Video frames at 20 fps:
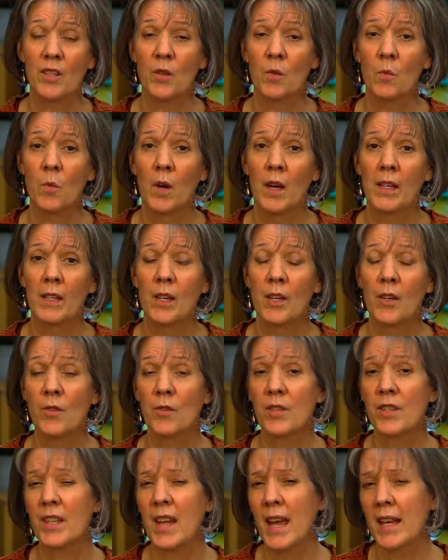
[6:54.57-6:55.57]
the one who
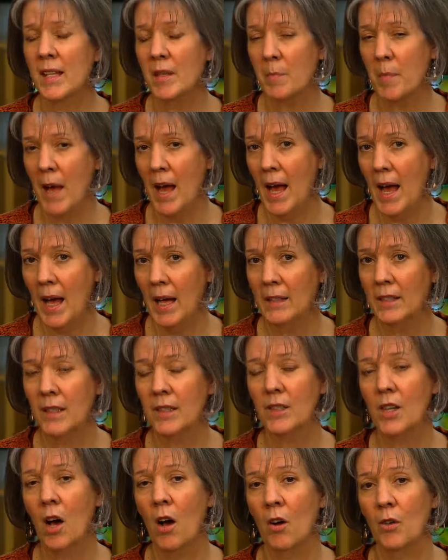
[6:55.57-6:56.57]
stays behind to
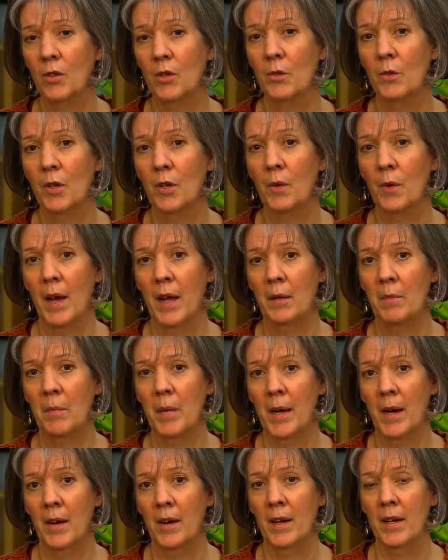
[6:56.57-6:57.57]
talk to a
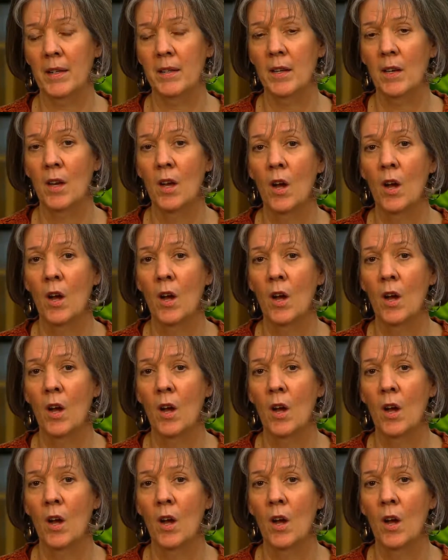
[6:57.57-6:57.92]
grandparent